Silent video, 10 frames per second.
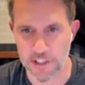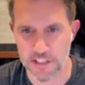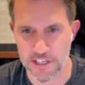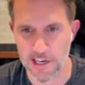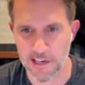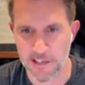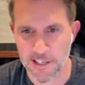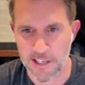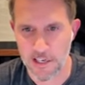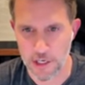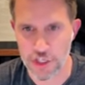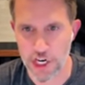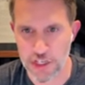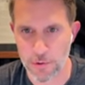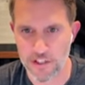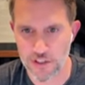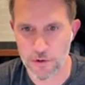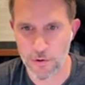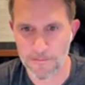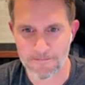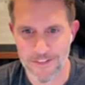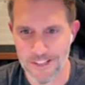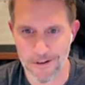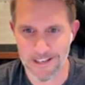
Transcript: which is a, a Jesuit school. Mm-hmm.